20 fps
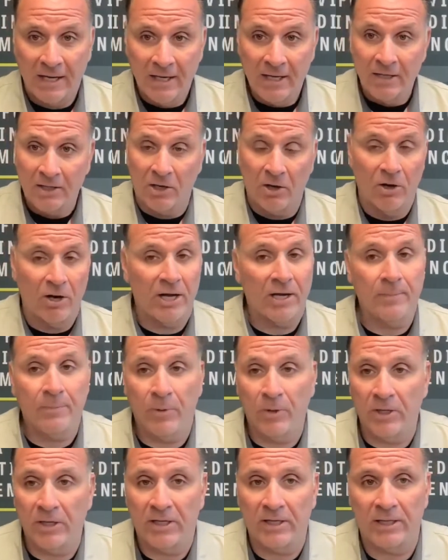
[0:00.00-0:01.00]
go ahead and
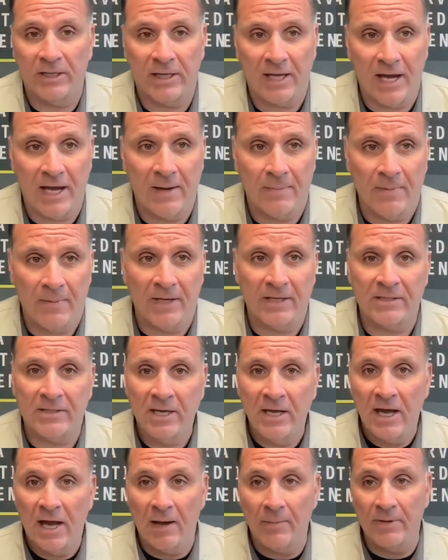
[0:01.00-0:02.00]
put it in the comments.
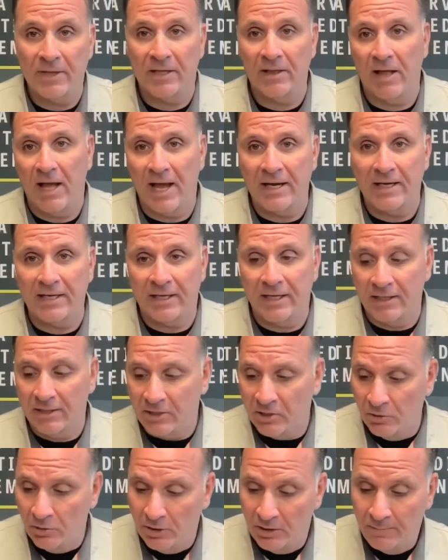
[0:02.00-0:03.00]
I'll be glad to get
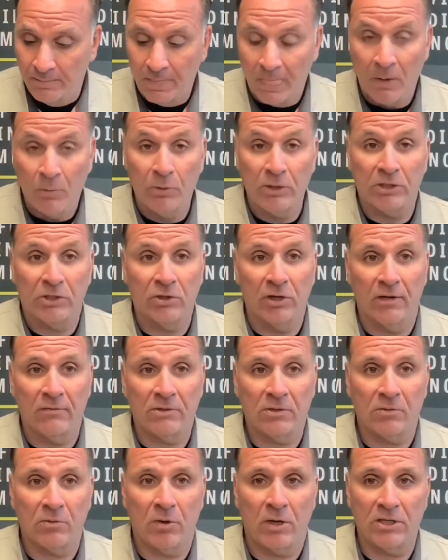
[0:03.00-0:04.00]
to it. We do have
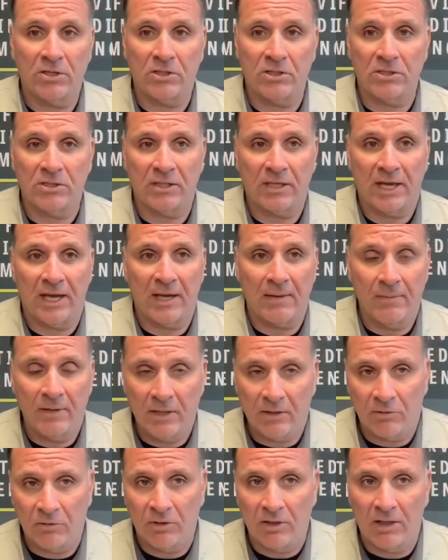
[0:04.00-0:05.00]
some questions that came in
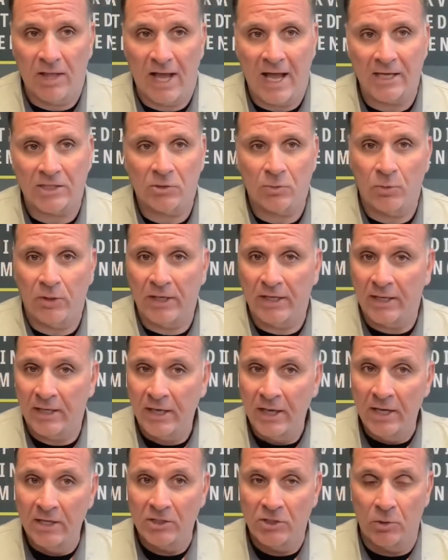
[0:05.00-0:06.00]
through the last week,
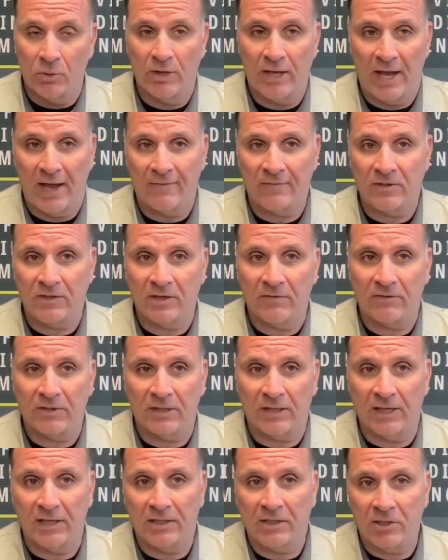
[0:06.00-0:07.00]
so we have stuff to
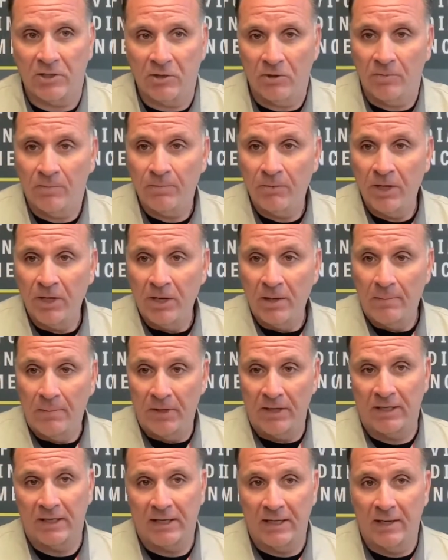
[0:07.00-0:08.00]
get to. But
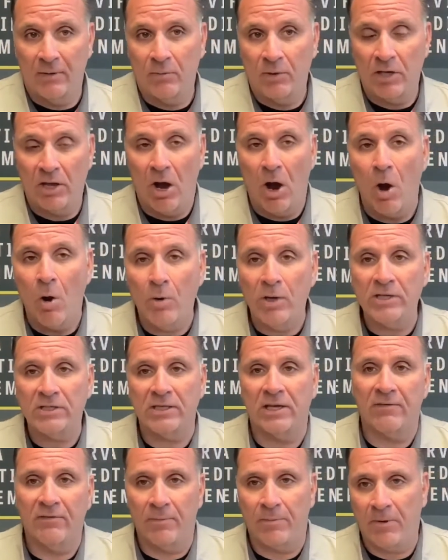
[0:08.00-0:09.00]
again, we always
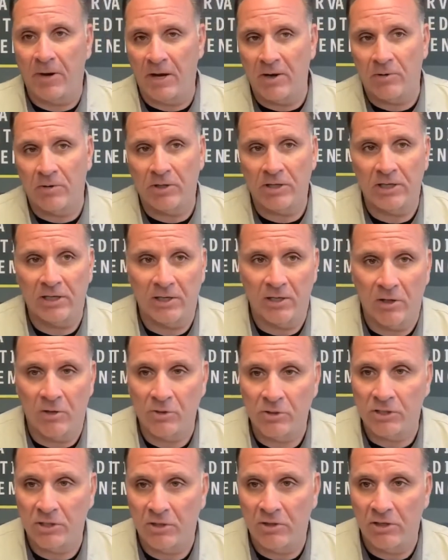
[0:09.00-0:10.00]
give a priority to those
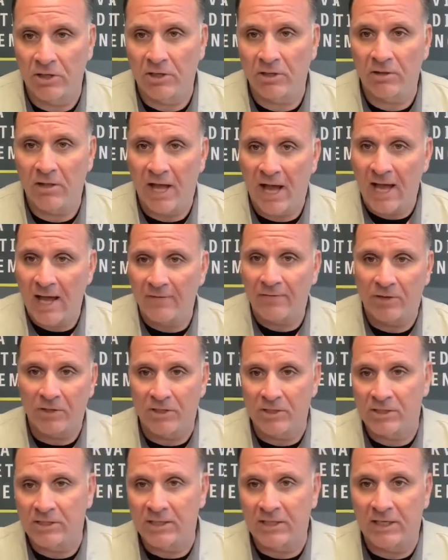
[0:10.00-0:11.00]
that are here live. Good to
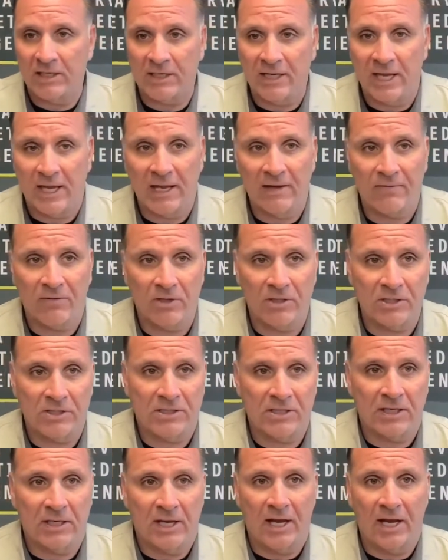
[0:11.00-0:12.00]
see you, Dave. Good to
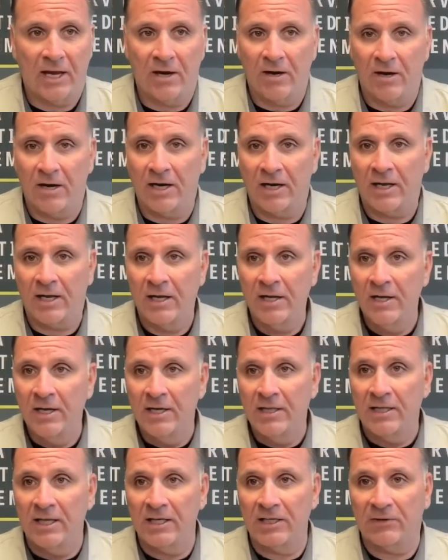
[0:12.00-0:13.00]
see you, Eric.
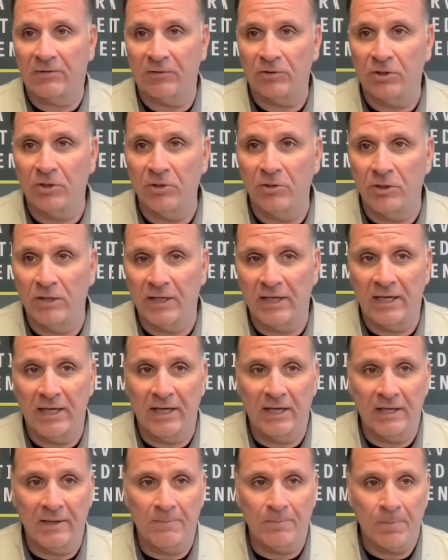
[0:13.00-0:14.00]
Thanks for tuning
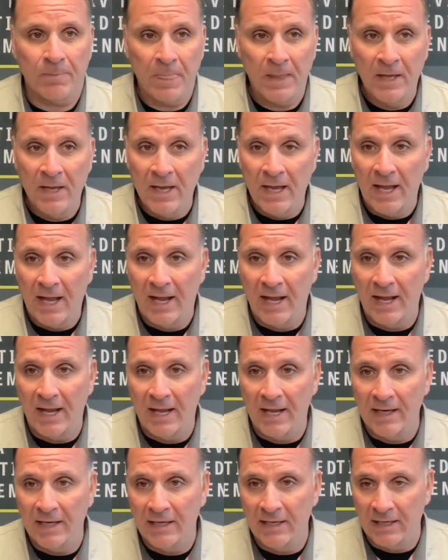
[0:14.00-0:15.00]
in.
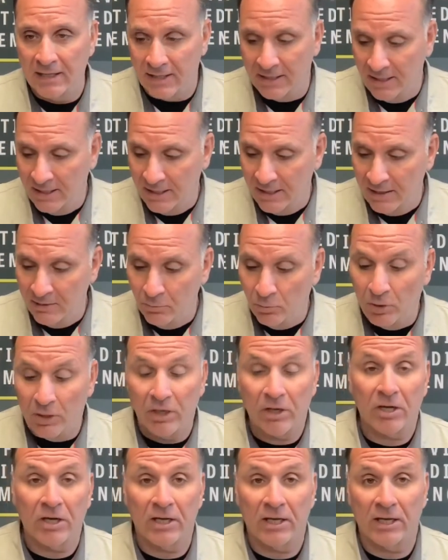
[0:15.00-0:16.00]
And again, we're
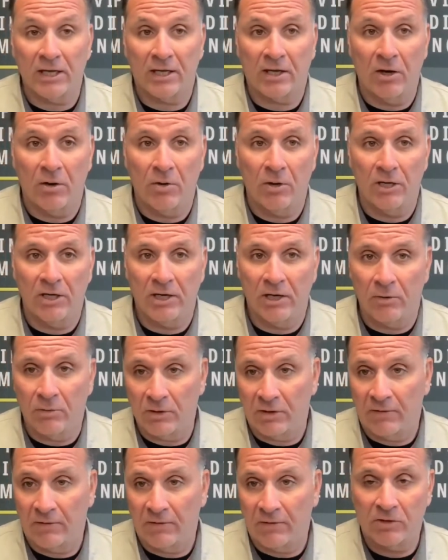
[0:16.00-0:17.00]
going to get going here with
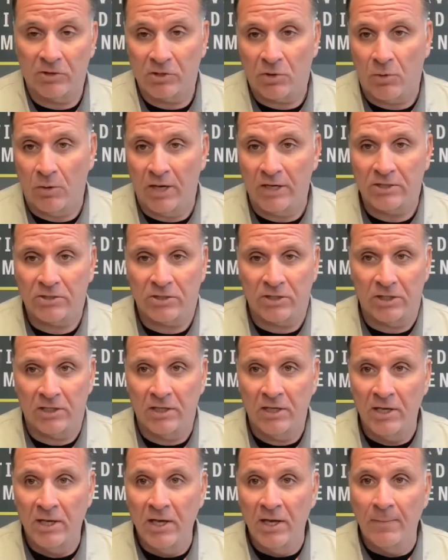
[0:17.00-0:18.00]
the first question,
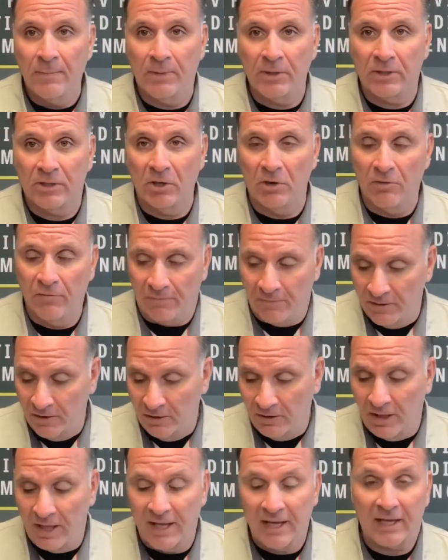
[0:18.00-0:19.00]
but don't feel
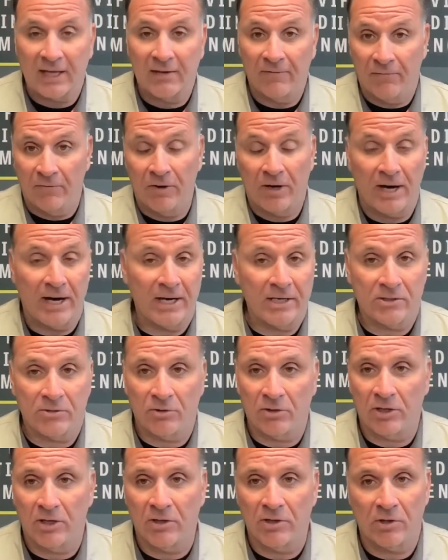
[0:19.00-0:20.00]
like if we're
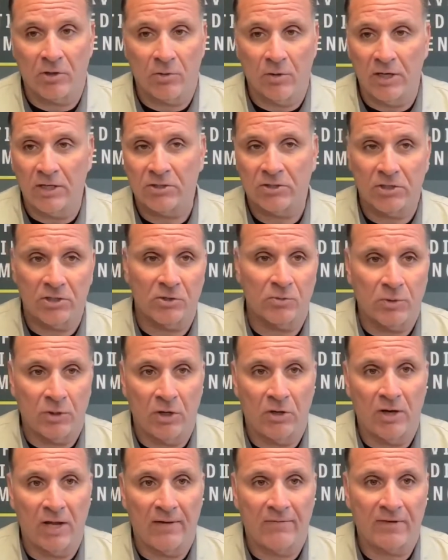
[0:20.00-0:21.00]
answering other questions, we
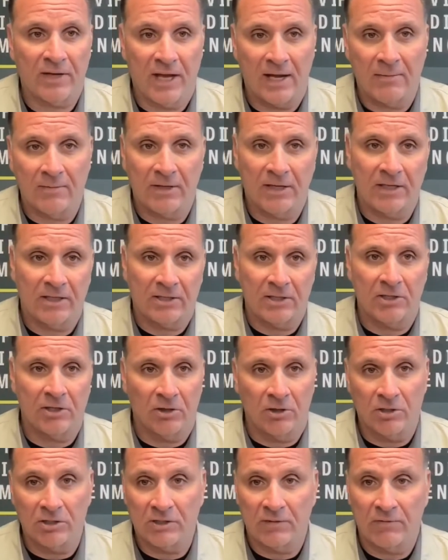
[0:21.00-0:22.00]
don't have time to get to
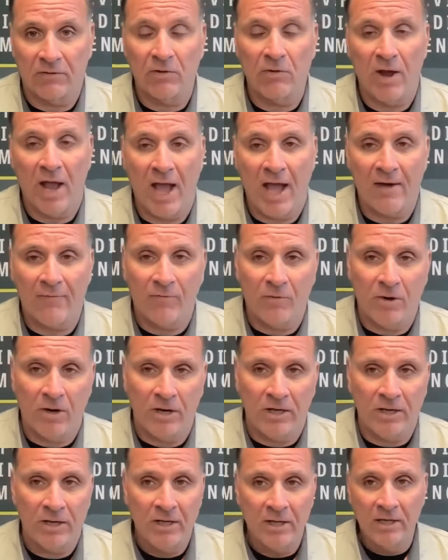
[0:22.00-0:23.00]
yours. If you have
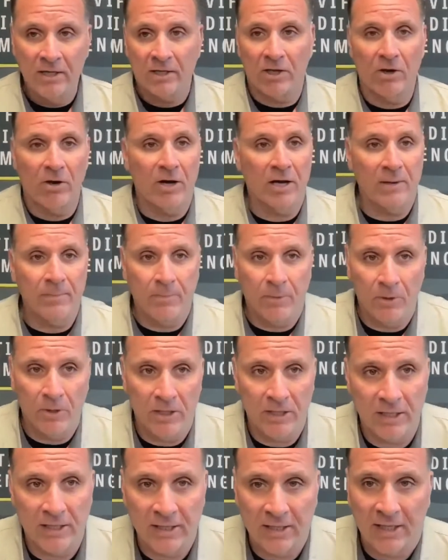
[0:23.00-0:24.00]
one, go ahead and put it
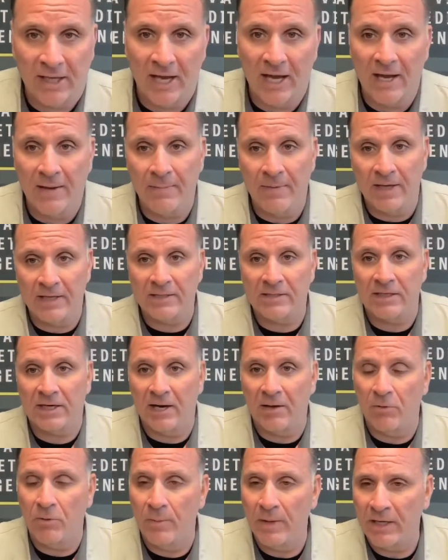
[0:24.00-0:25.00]
in the comments, and I
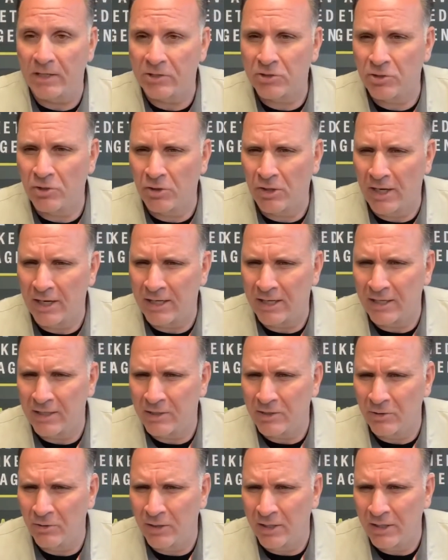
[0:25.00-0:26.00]
will make sure I get
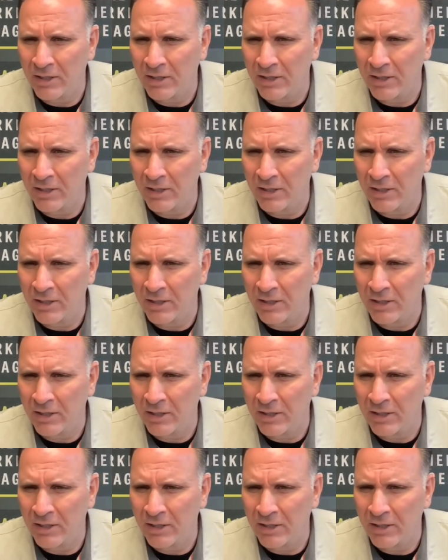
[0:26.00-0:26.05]
to it.